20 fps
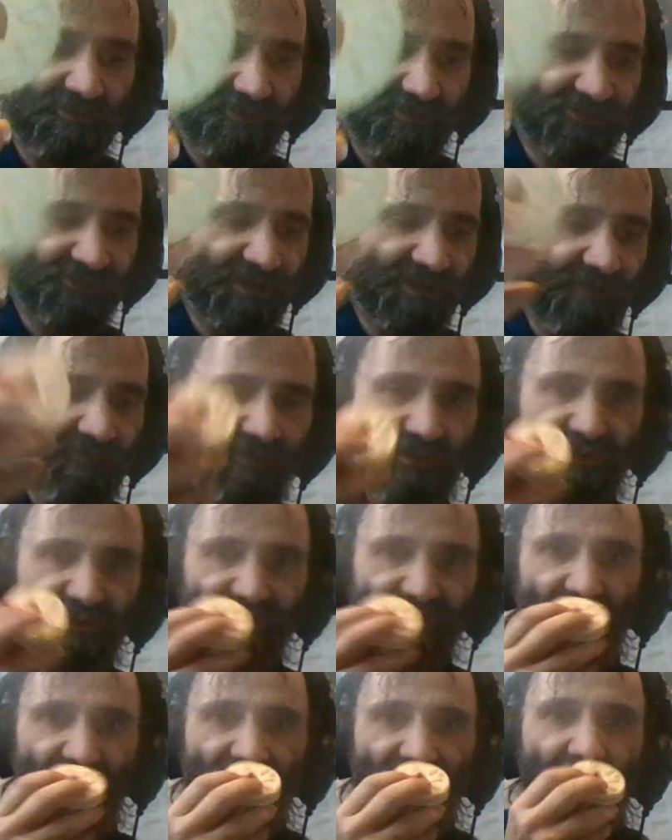so now I'm going to
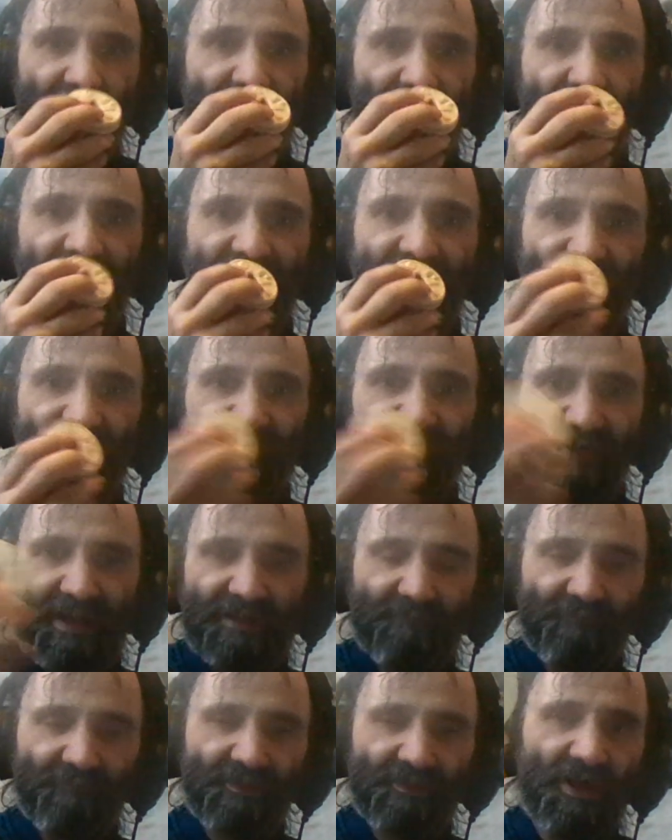try the peach. I think I
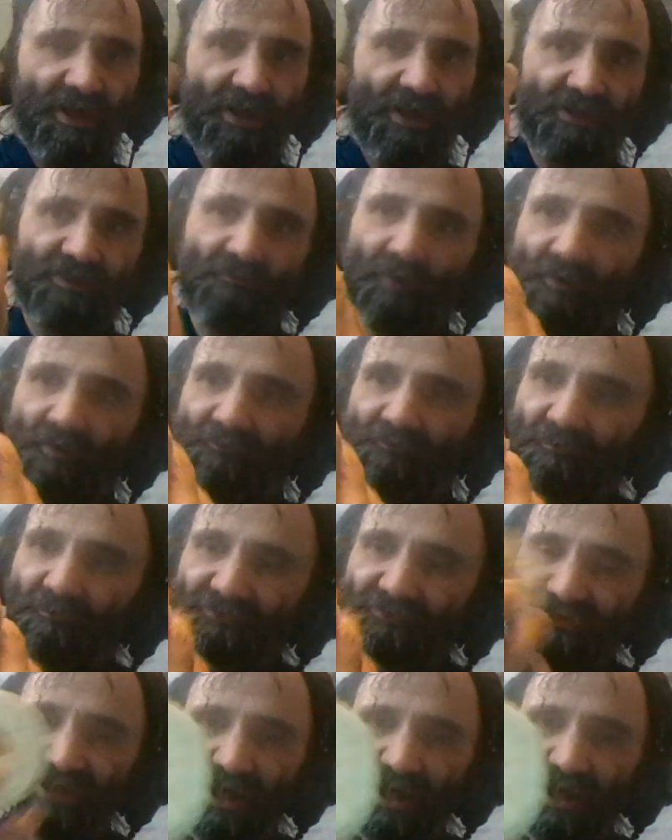had a banana one that was